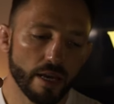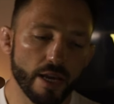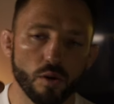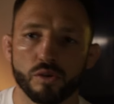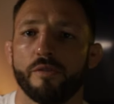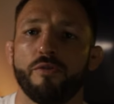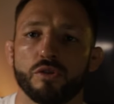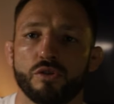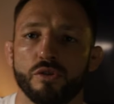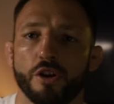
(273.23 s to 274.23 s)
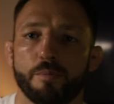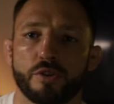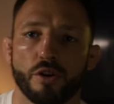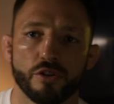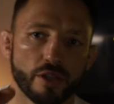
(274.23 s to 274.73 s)
He also fought Giorgio
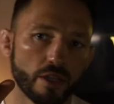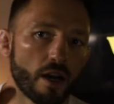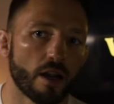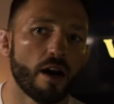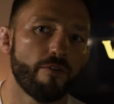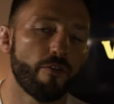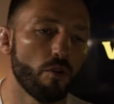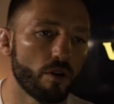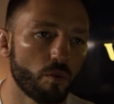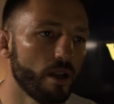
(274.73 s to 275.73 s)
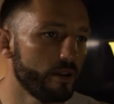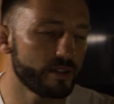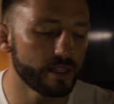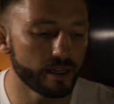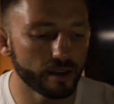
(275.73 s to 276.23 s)
Petrosian the night I fought on Wayne
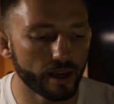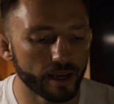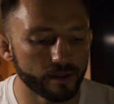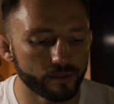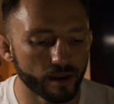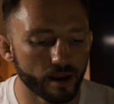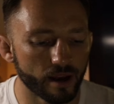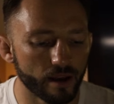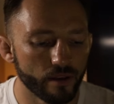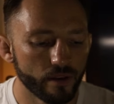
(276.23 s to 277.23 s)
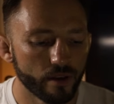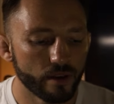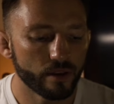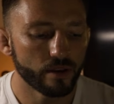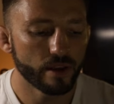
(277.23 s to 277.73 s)
FC, and
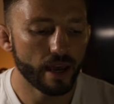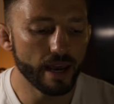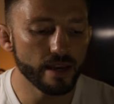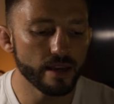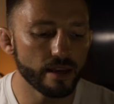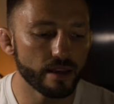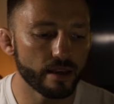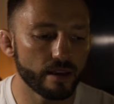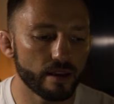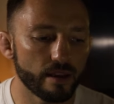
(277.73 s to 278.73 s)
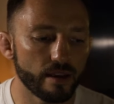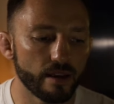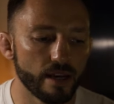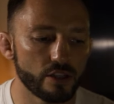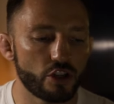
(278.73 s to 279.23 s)
he
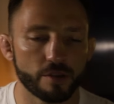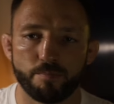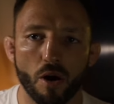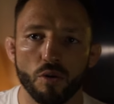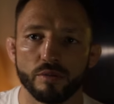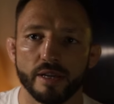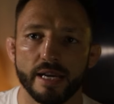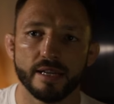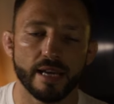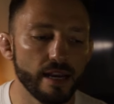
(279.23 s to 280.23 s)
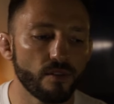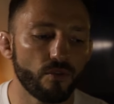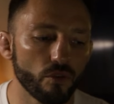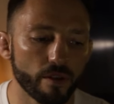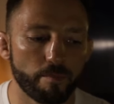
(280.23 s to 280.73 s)
is just bold. He's
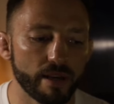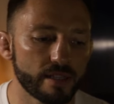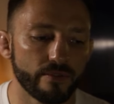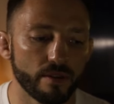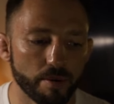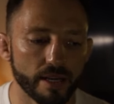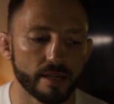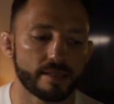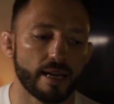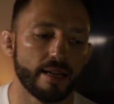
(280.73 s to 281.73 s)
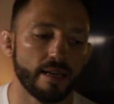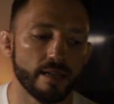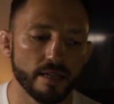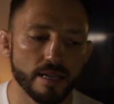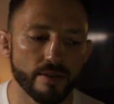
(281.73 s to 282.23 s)
fought the best of the best, and he
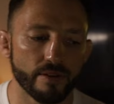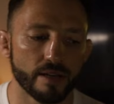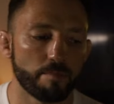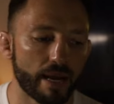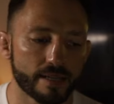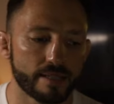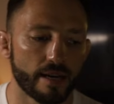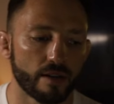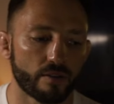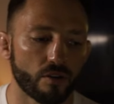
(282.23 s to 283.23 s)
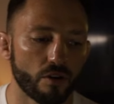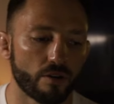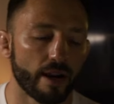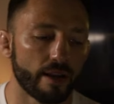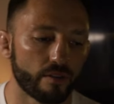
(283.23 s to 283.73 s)
never backs down. It's so great.